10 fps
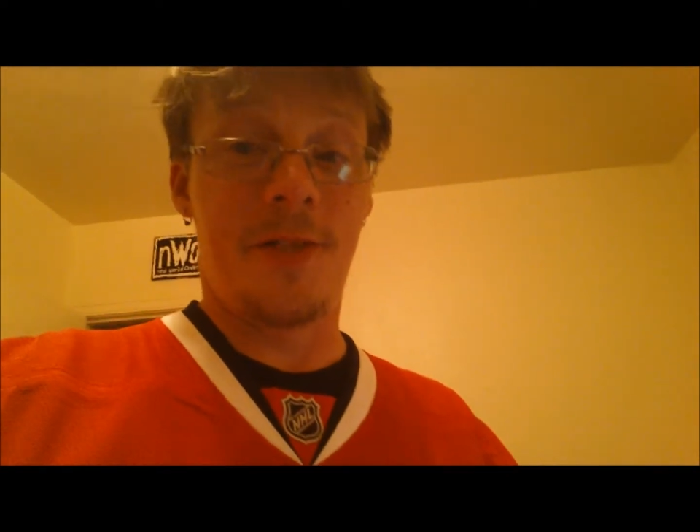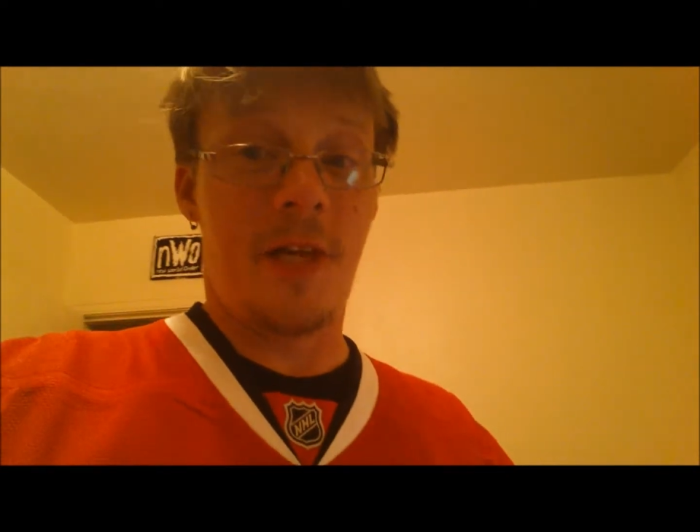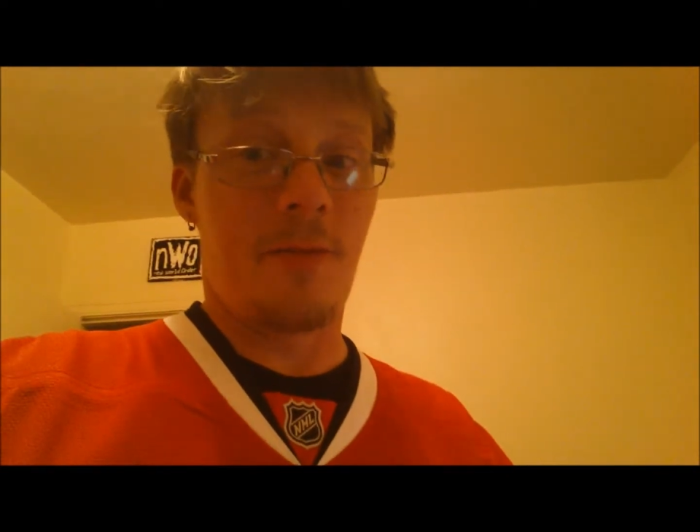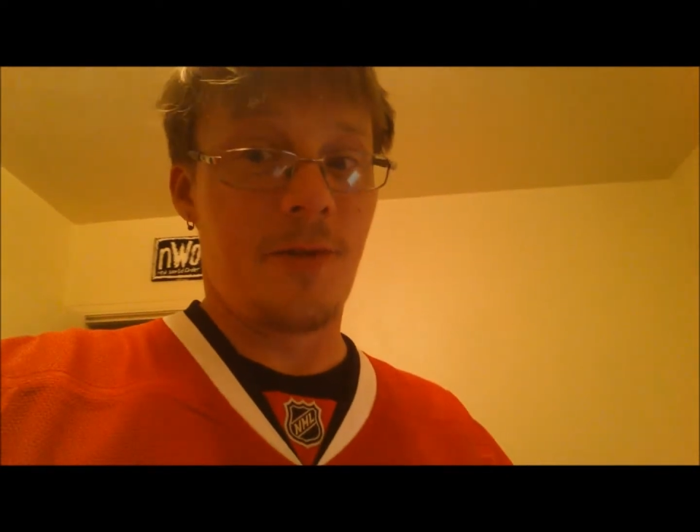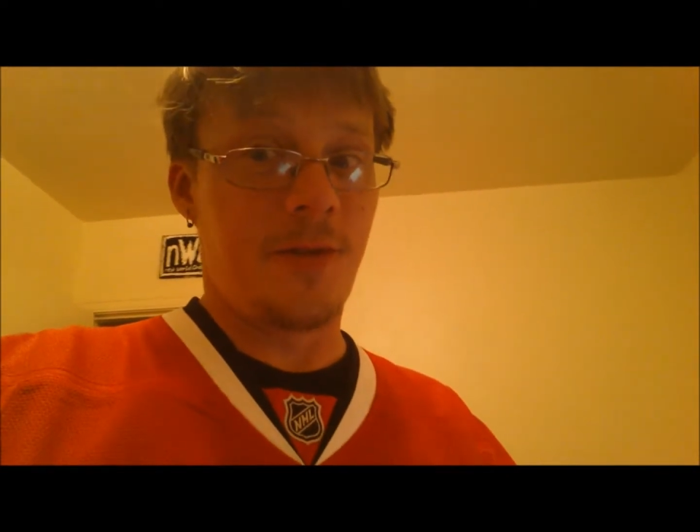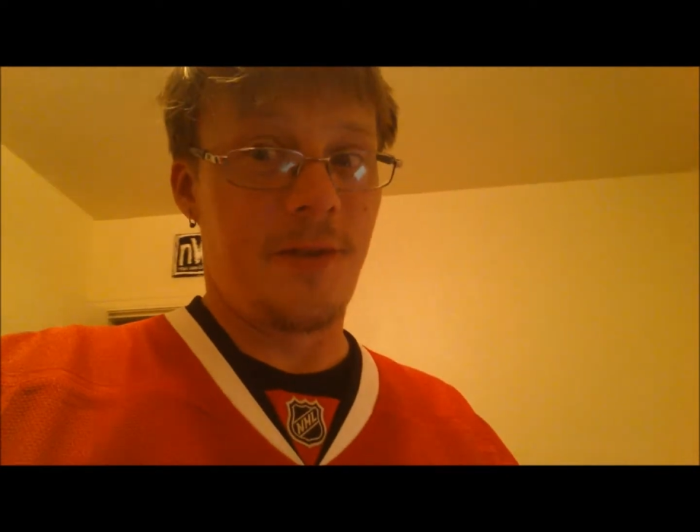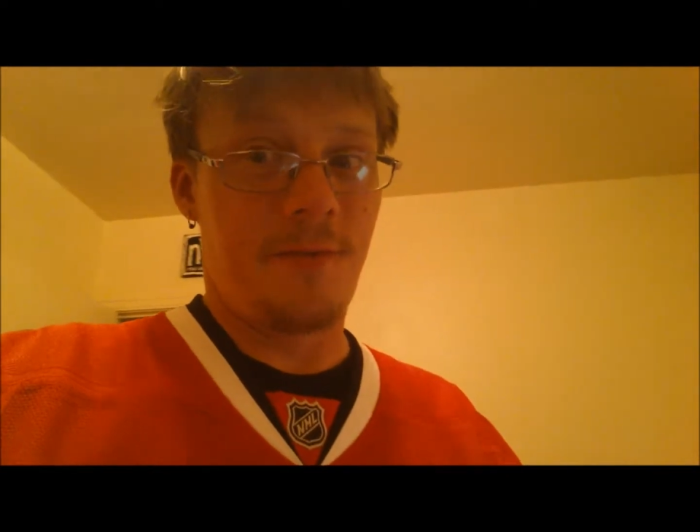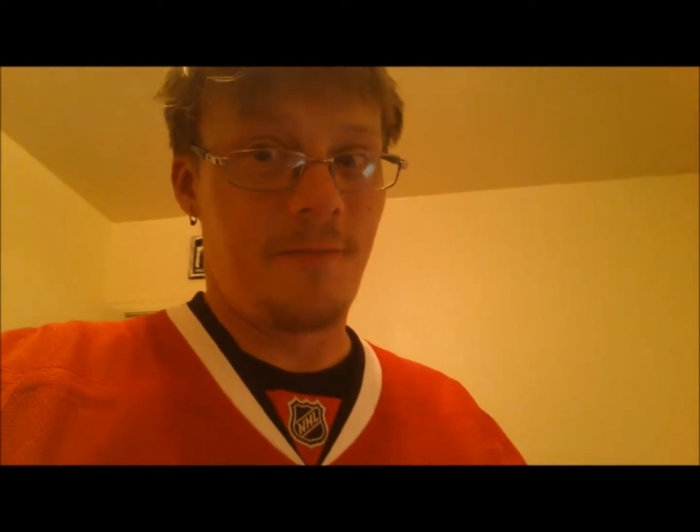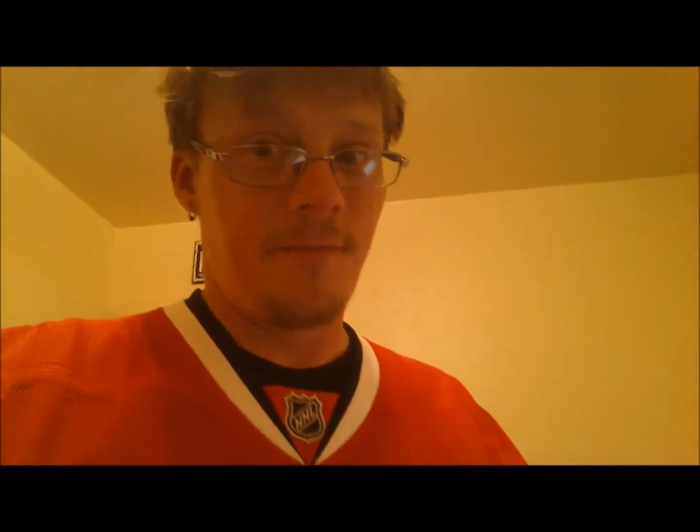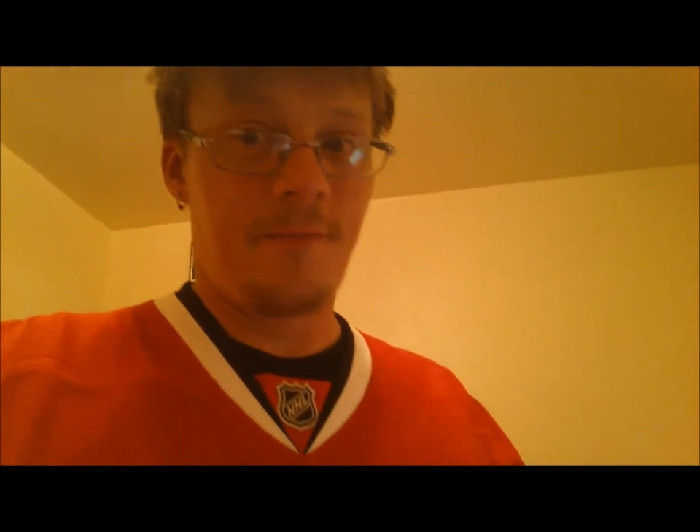
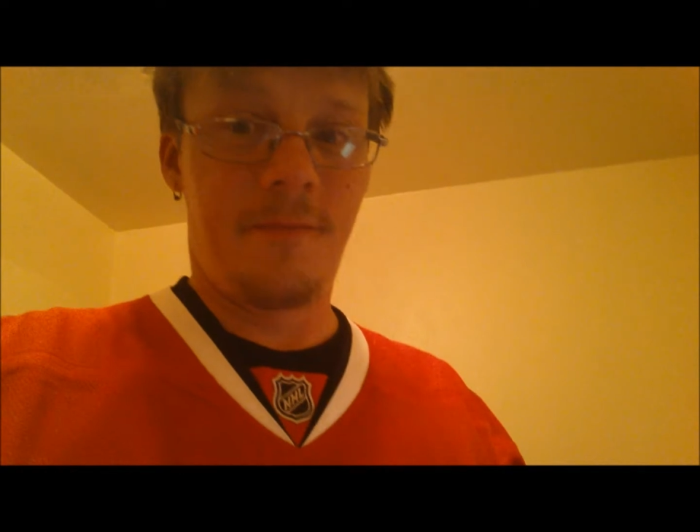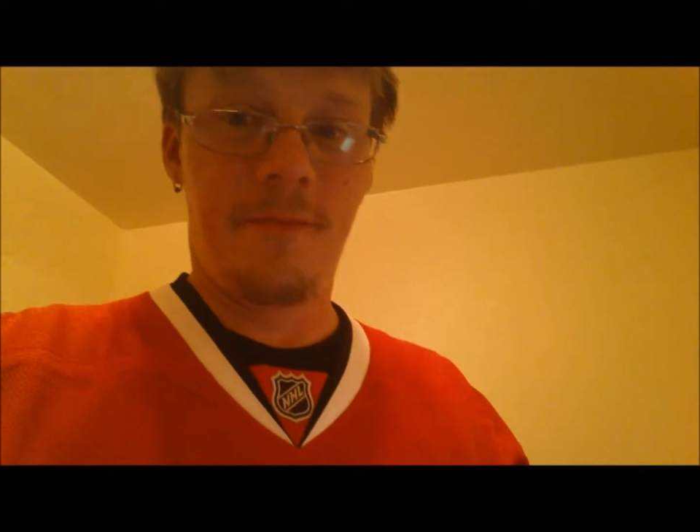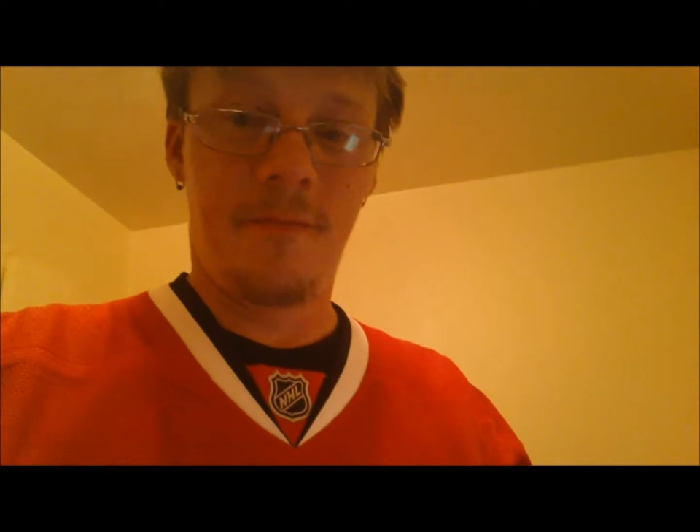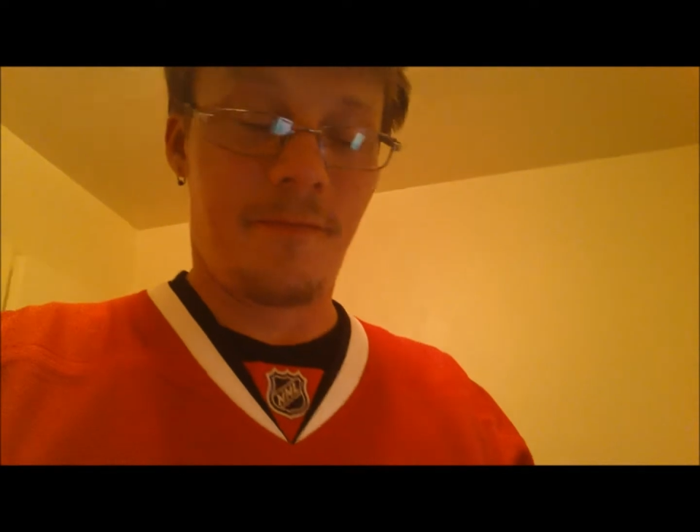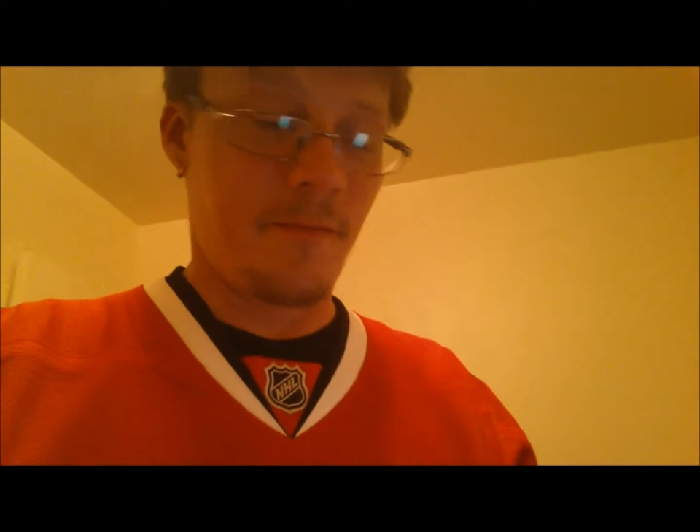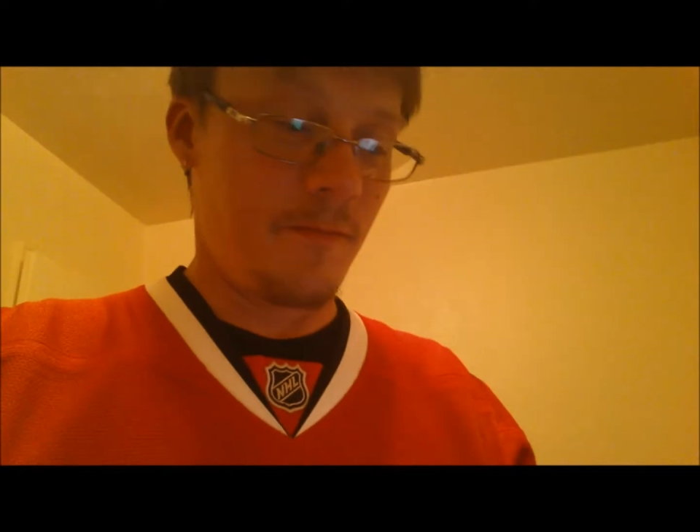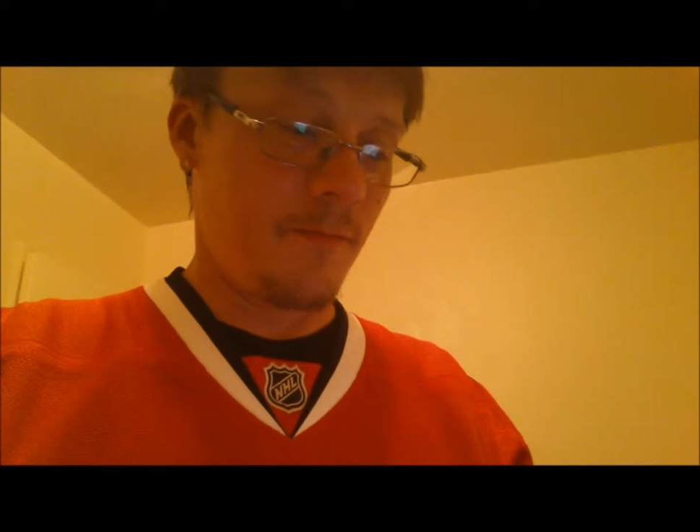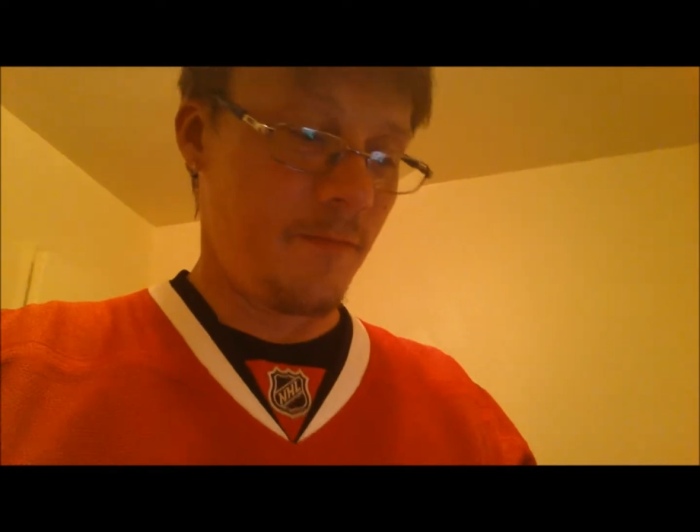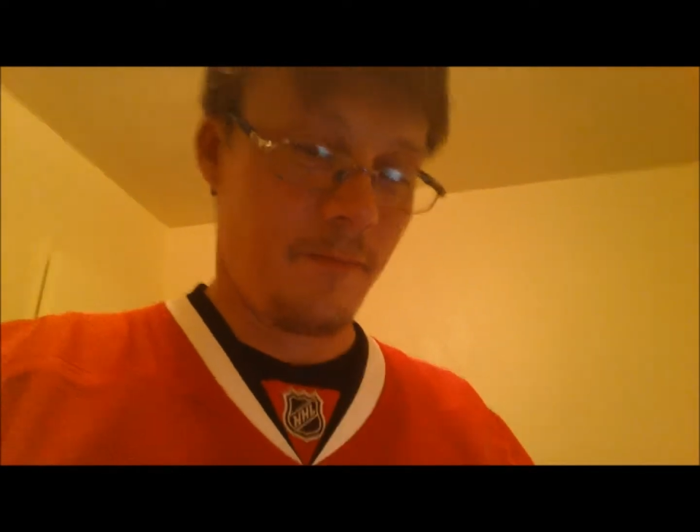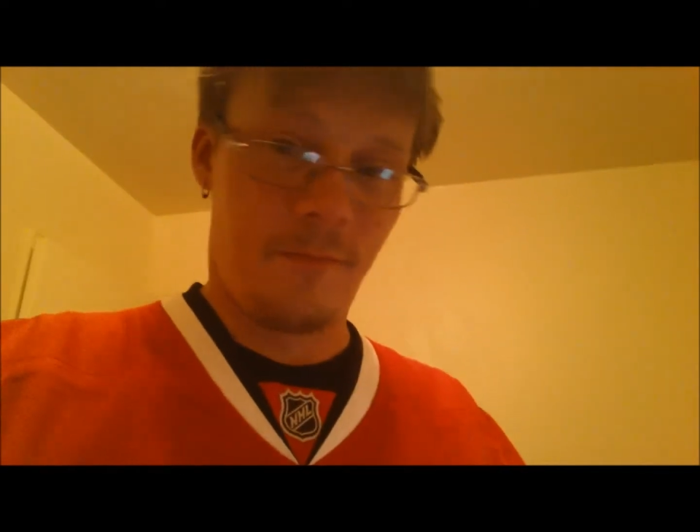Sabres
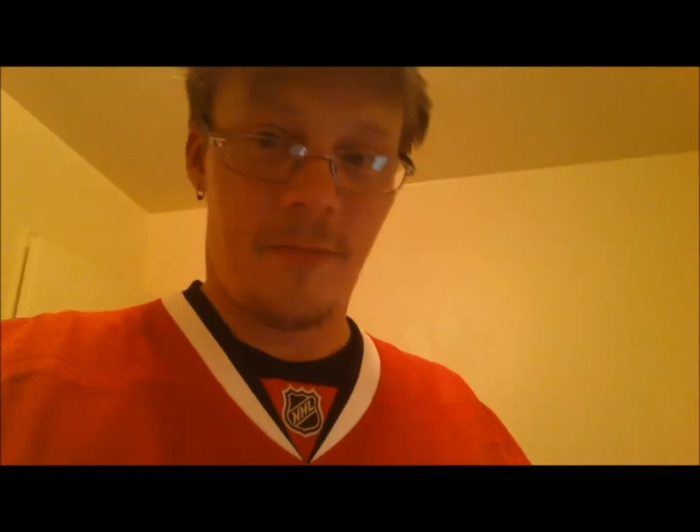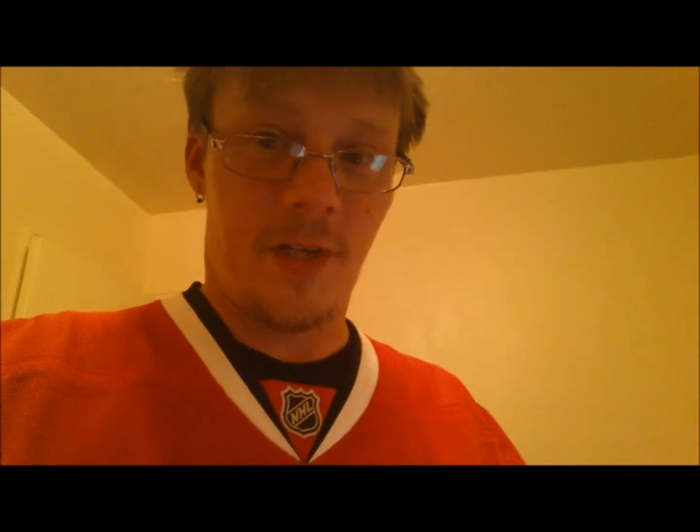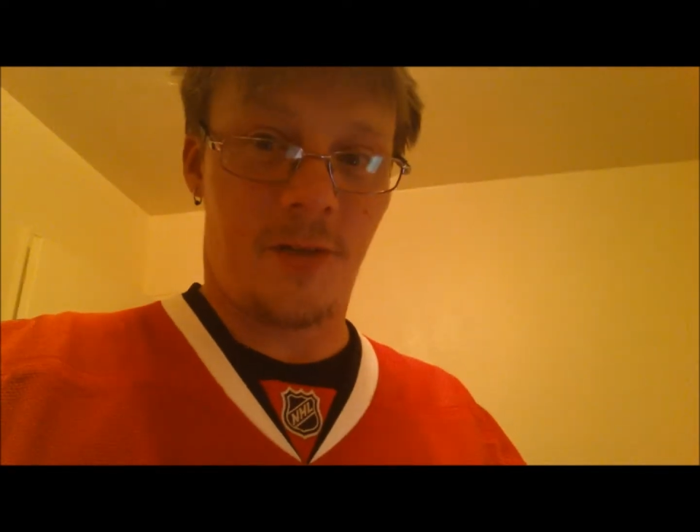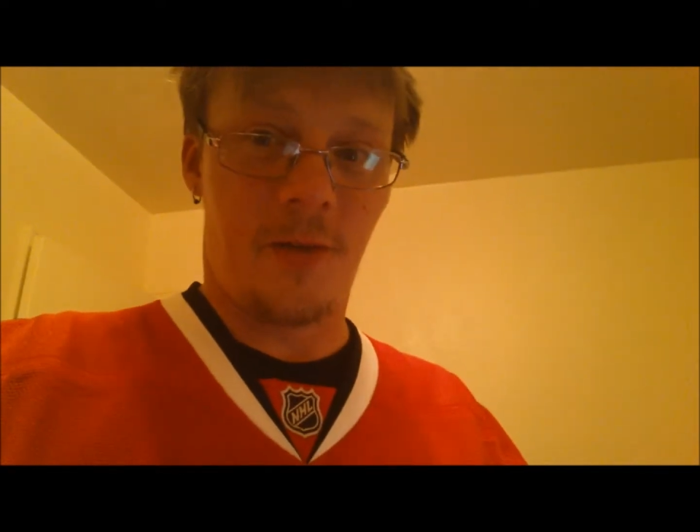as